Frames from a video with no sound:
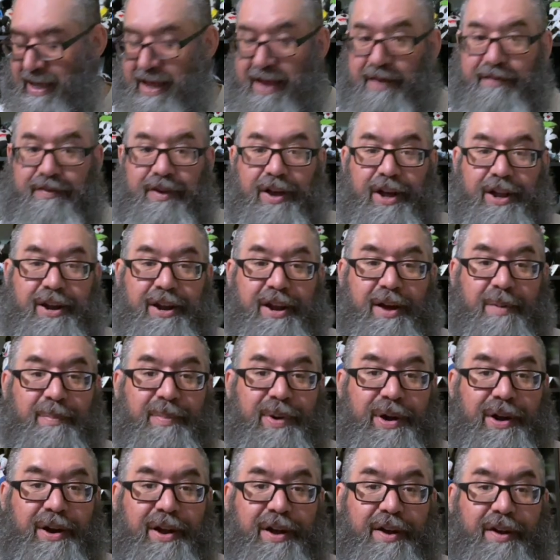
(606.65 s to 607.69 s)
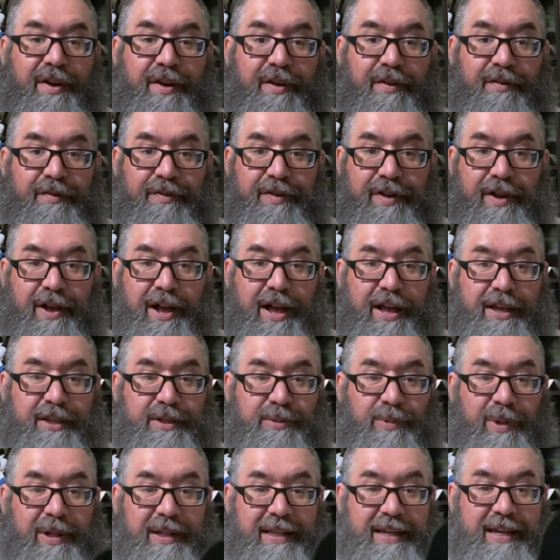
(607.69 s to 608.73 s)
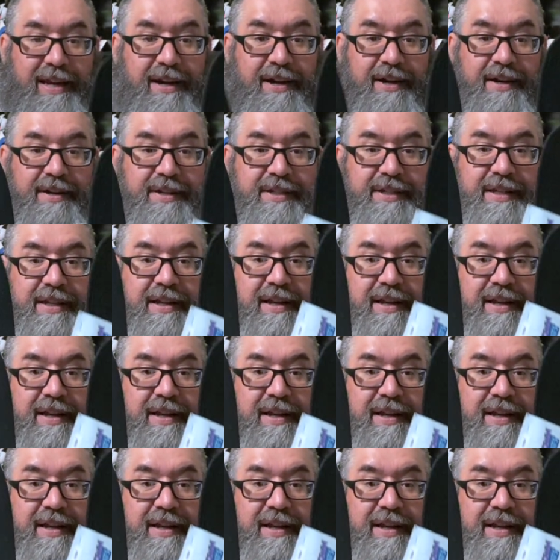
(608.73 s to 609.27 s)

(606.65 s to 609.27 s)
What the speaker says: a number of Oswald ears.